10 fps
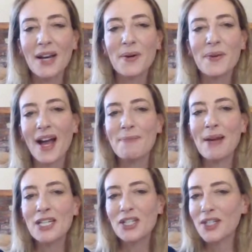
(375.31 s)
Now, I
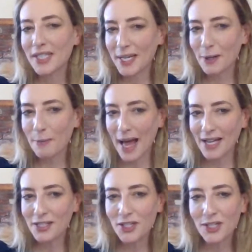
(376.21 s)
mentioned a skill
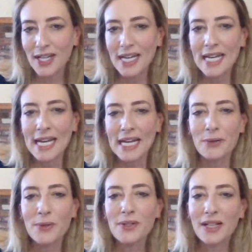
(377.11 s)
badge.
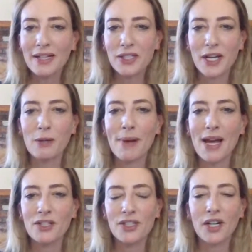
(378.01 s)
Google Cloud skill
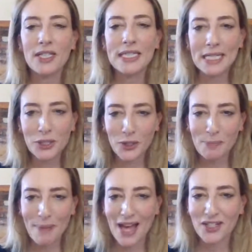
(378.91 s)
badges are
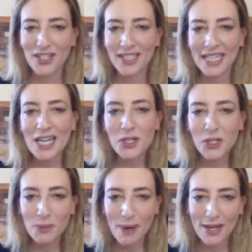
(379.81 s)
digital badges
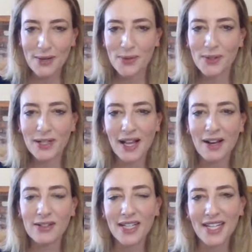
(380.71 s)
issued by Google
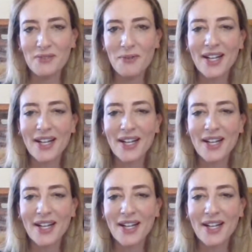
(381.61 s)
Cloud in